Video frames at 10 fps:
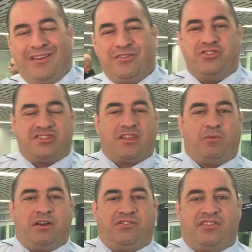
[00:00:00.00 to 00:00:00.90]
New South
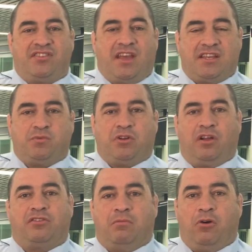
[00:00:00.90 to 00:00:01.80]
Wales SES would
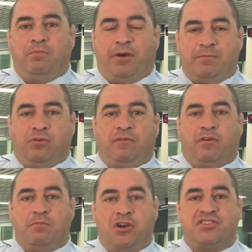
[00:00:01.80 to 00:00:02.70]
like to remind people
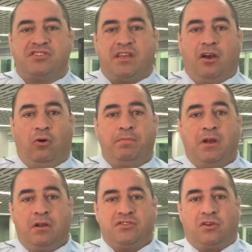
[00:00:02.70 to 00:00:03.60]
for emergency help
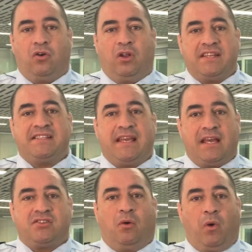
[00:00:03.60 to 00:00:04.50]
to call
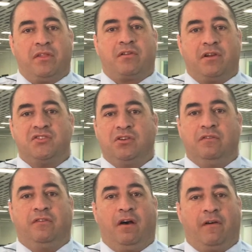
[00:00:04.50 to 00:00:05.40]
SES on
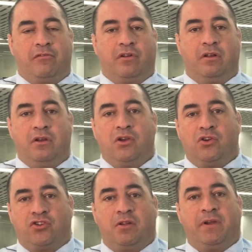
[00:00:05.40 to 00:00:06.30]
132 500.
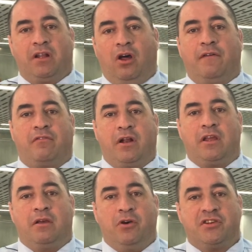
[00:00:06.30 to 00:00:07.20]
Should it be a
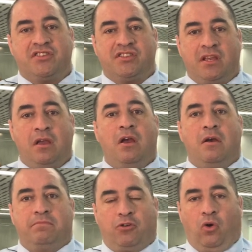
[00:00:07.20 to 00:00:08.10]
life-threatening emergency,
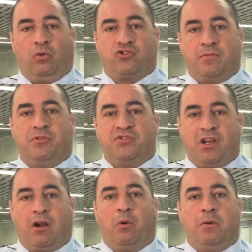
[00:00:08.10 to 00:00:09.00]
call
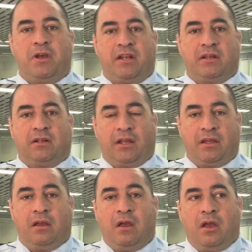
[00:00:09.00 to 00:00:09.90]
000
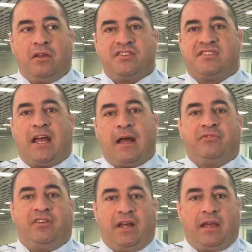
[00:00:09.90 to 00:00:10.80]
immediately. Stay
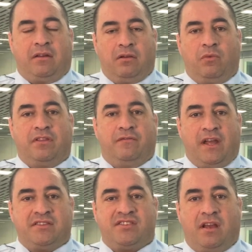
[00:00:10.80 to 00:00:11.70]
up to date with
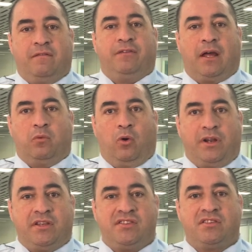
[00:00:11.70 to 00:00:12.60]
events and flood
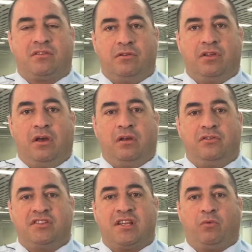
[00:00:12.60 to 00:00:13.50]
warnings through the
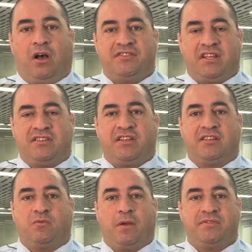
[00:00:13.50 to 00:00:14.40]
New South Wales
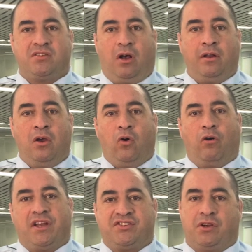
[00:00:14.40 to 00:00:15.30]
SES website
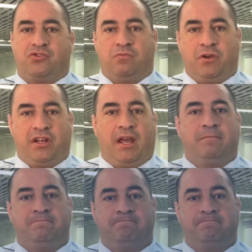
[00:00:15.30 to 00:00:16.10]
or our social media.